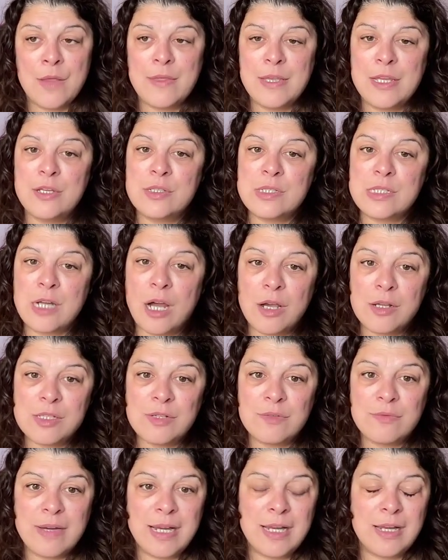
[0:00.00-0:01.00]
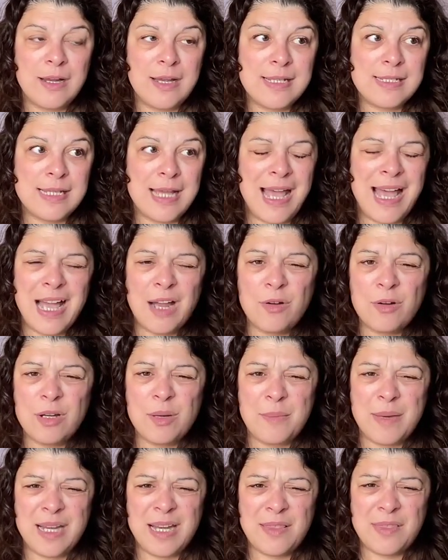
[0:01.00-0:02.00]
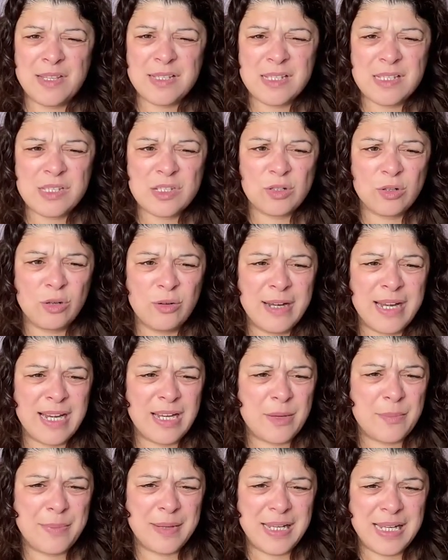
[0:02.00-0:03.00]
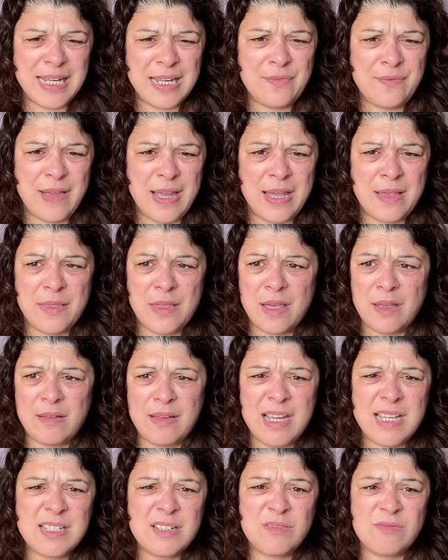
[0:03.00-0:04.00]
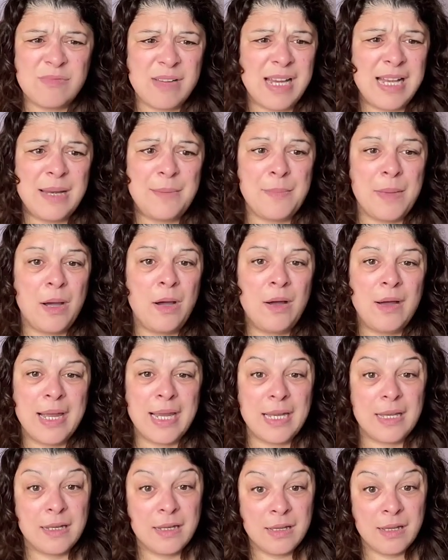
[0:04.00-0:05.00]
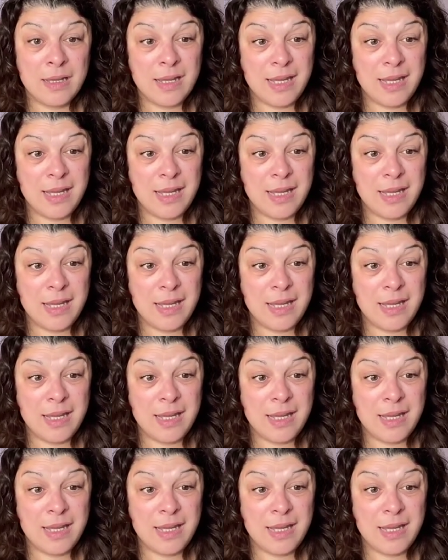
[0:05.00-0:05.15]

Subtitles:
that you start to realize that, hang on a minute, there's a story and a belief here that isn't really mine.